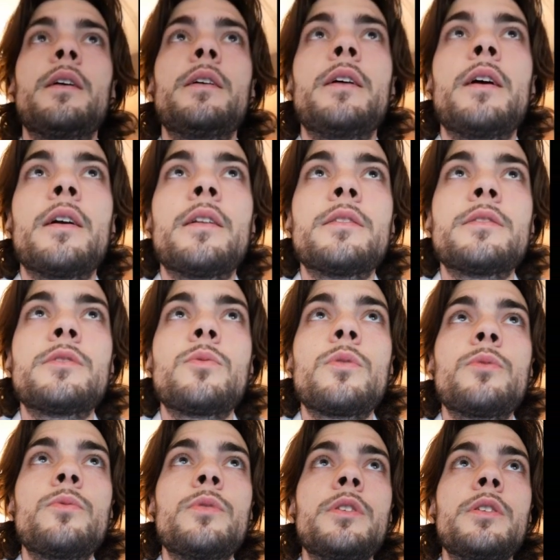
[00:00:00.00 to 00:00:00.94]
Yeah, this is
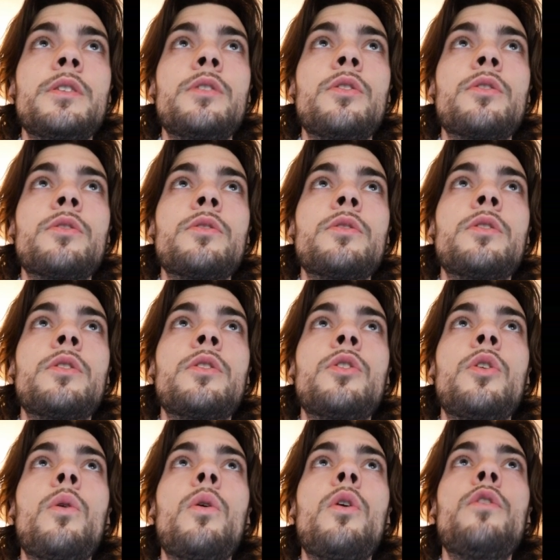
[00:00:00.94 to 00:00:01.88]
what we're gonna
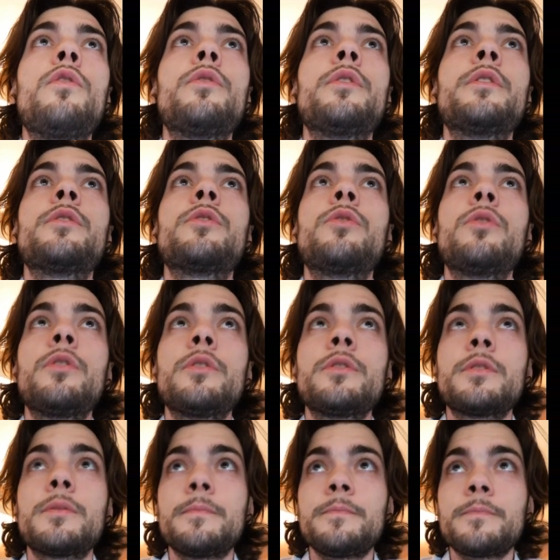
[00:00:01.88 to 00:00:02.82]
go over in the
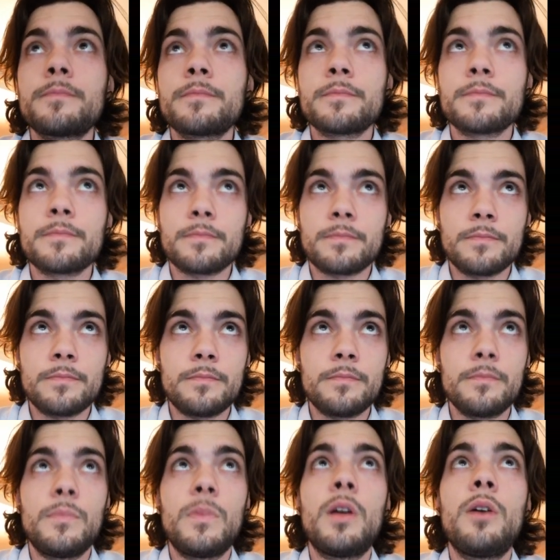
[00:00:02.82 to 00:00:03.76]
course.
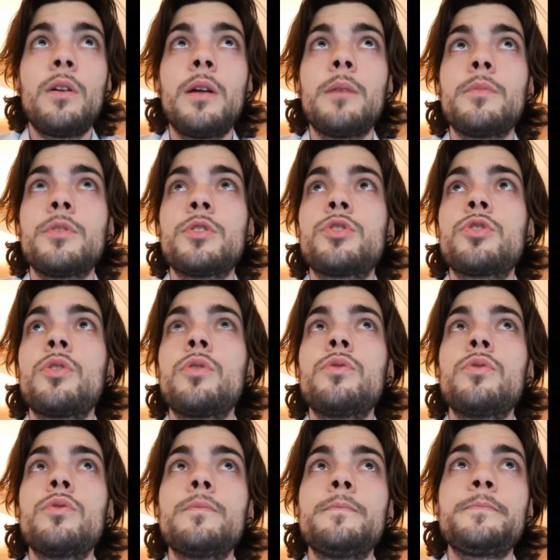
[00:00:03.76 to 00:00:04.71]
Now let me show
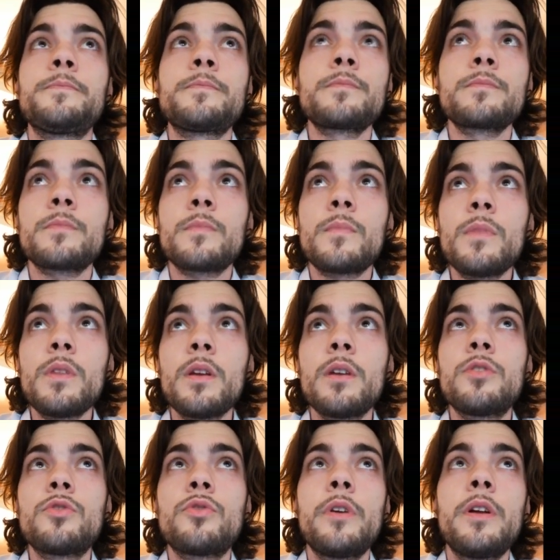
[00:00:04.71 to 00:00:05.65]
you
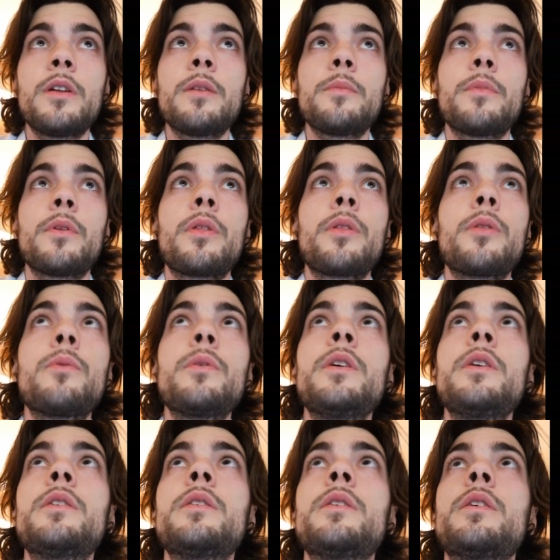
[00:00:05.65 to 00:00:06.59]
trade number
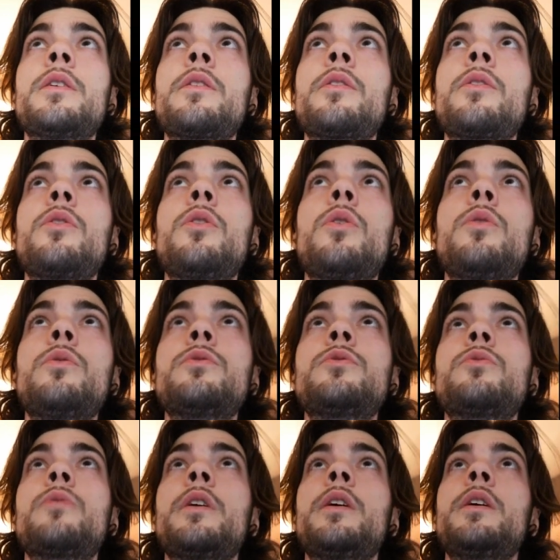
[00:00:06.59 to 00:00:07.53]
3, the gold
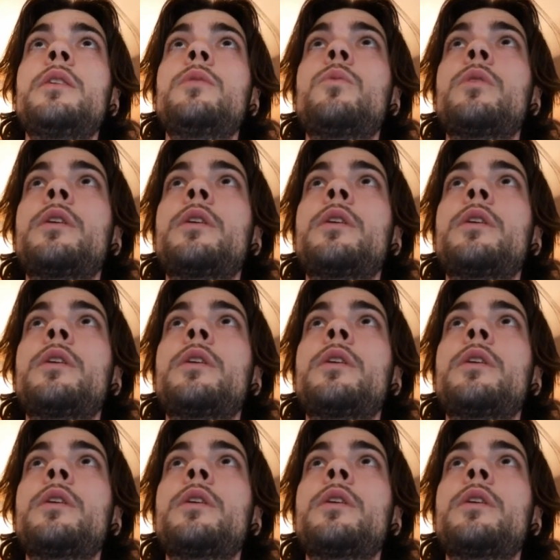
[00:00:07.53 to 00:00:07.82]
trade.